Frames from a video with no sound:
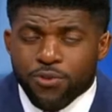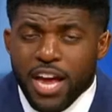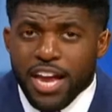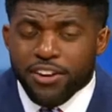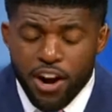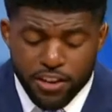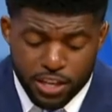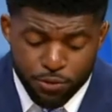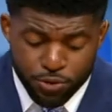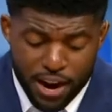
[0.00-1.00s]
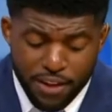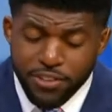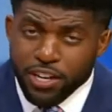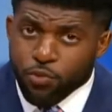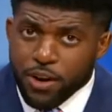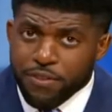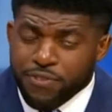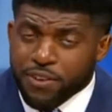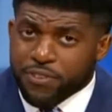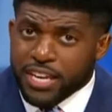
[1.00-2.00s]
Todd Gurley was drafted in
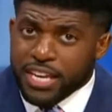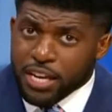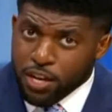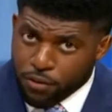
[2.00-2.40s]
2015.